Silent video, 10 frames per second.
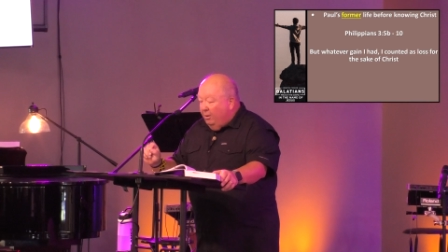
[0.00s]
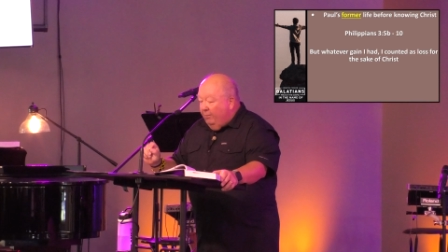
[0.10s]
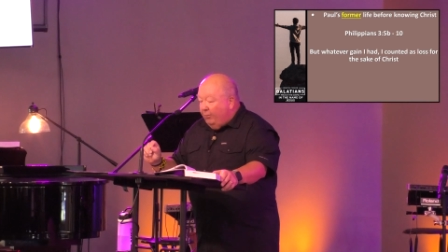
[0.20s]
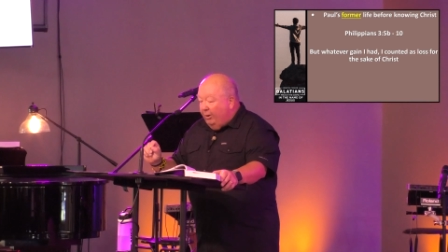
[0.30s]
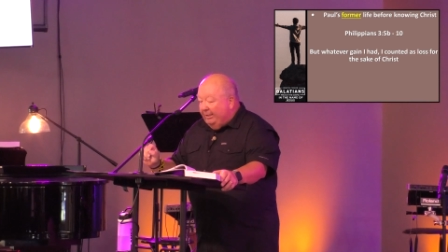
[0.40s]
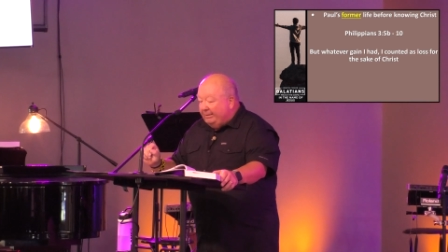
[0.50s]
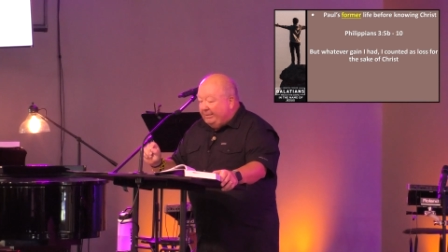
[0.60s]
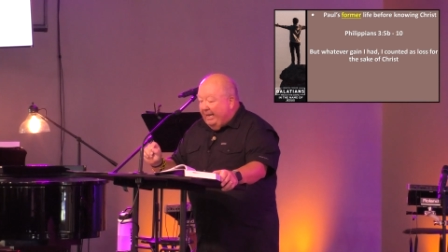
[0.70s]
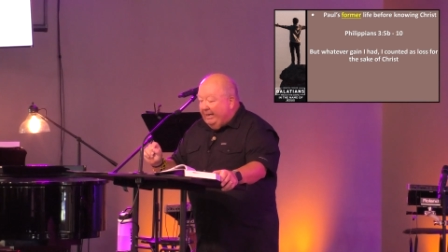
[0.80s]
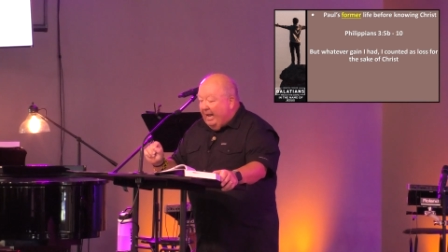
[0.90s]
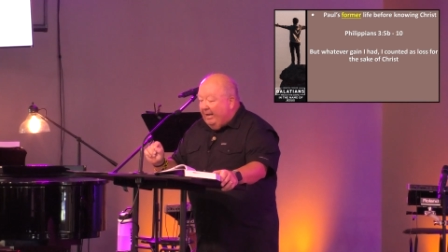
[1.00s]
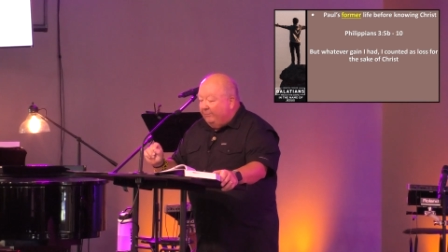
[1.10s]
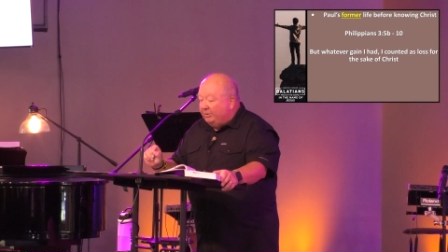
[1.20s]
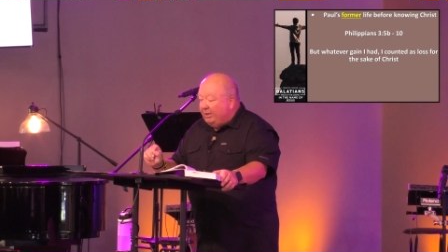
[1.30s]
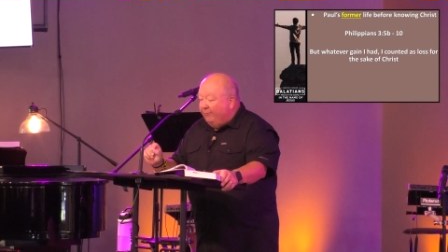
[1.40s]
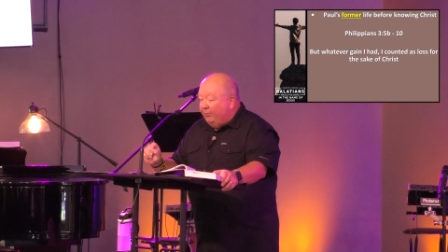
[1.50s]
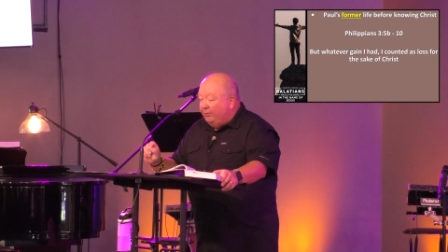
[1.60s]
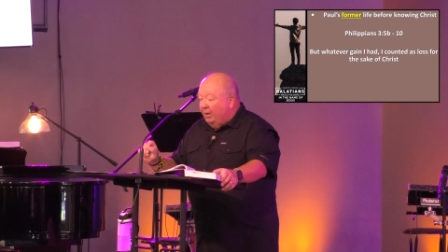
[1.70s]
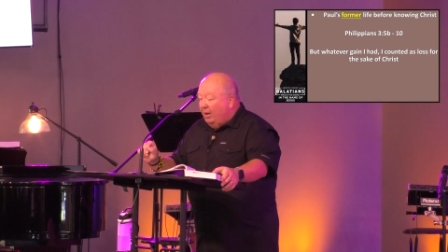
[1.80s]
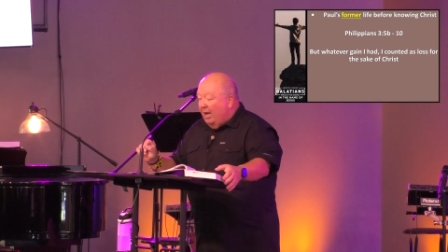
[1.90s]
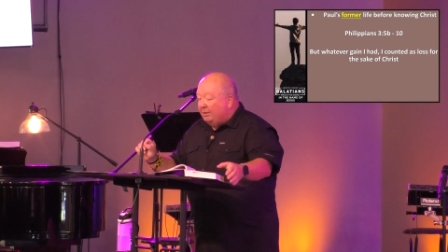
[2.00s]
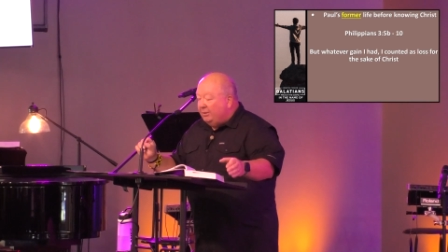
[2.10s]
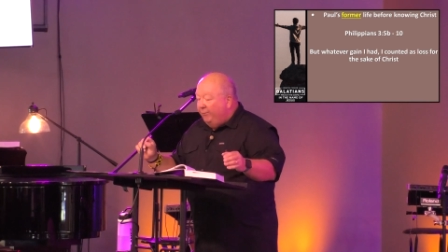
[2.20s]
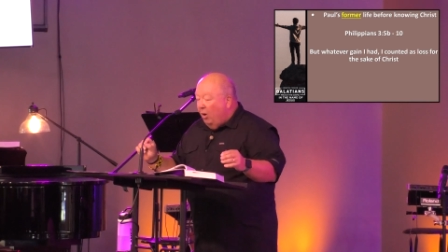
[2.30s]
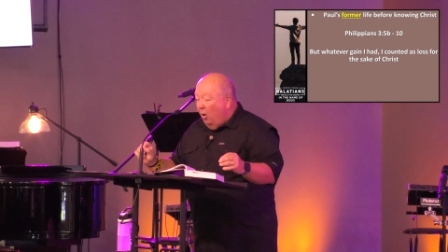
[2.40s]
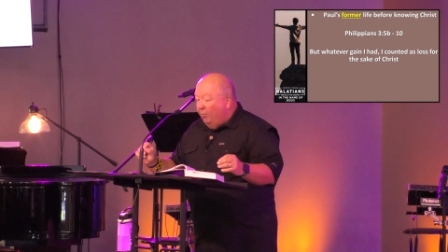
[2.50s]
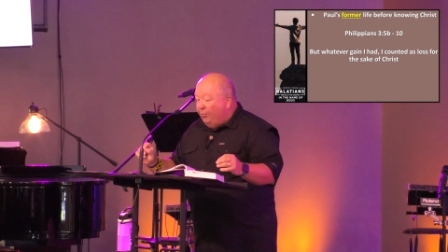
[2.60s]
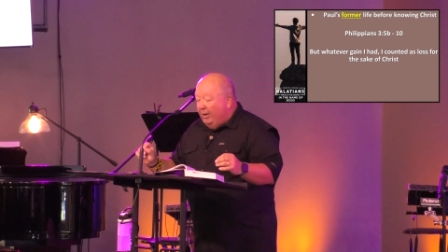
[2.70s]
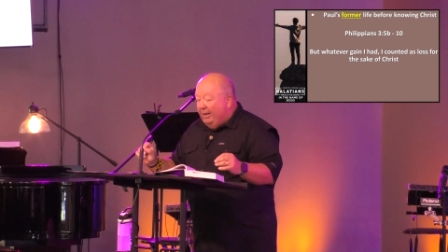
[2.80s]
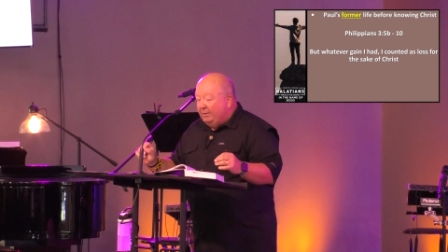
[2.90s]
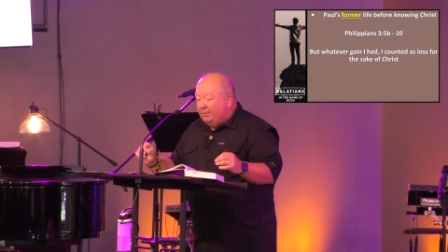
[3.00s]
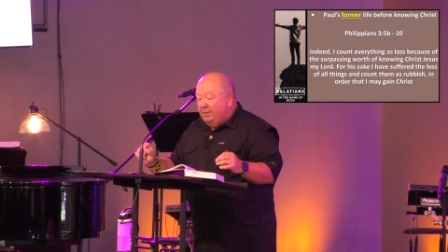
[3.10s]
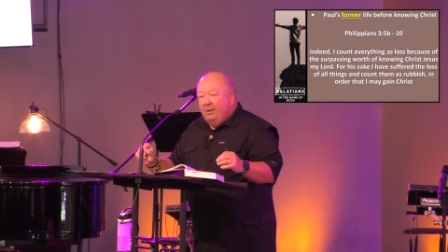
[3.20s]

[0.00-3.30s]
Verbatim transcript: For his sake, I have suffered the loss of all things